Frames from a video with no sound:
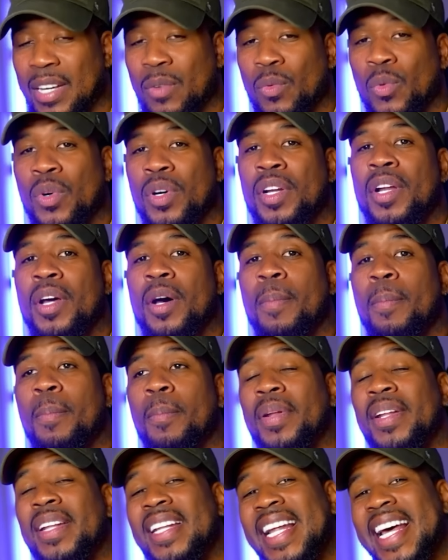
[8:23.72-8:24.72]
They wanna
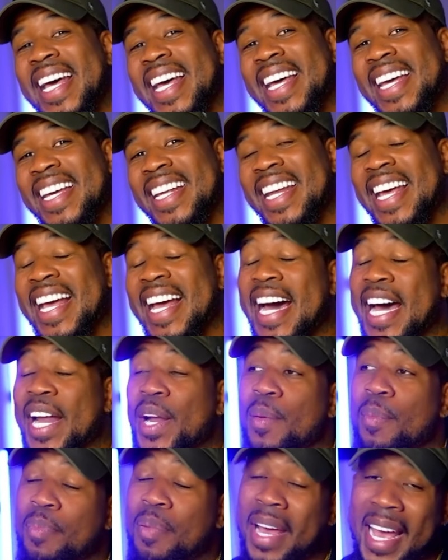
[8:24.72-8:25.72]
play, they
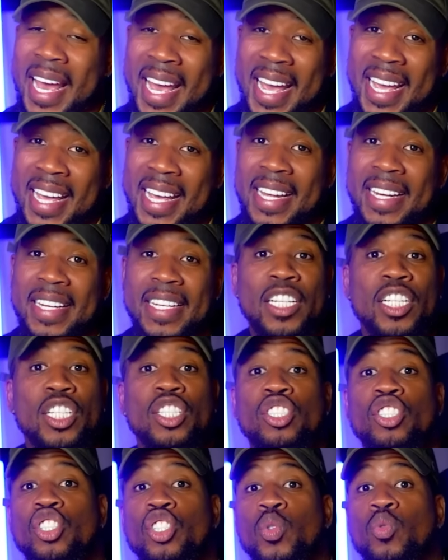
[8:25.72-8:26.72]
gotta pay,
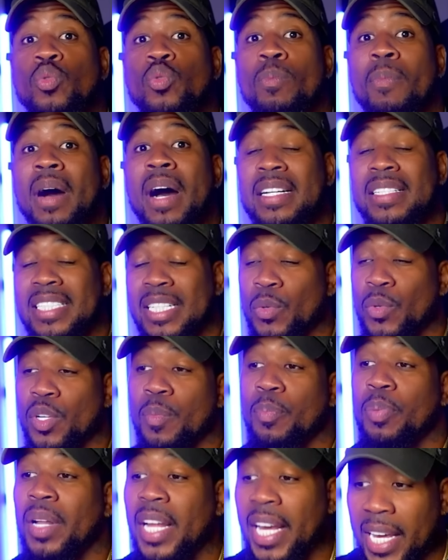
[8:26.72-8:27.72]
nigga, jukebox. They
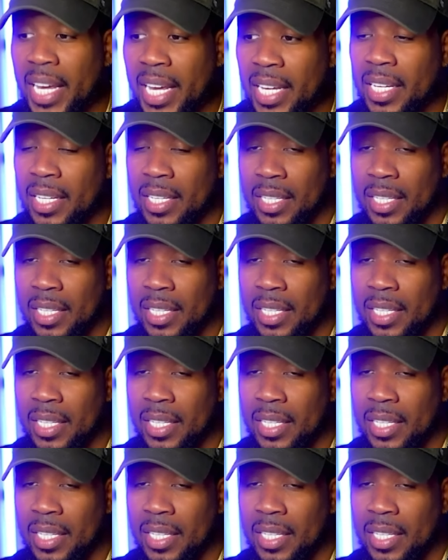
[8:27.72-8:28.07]
wanna play.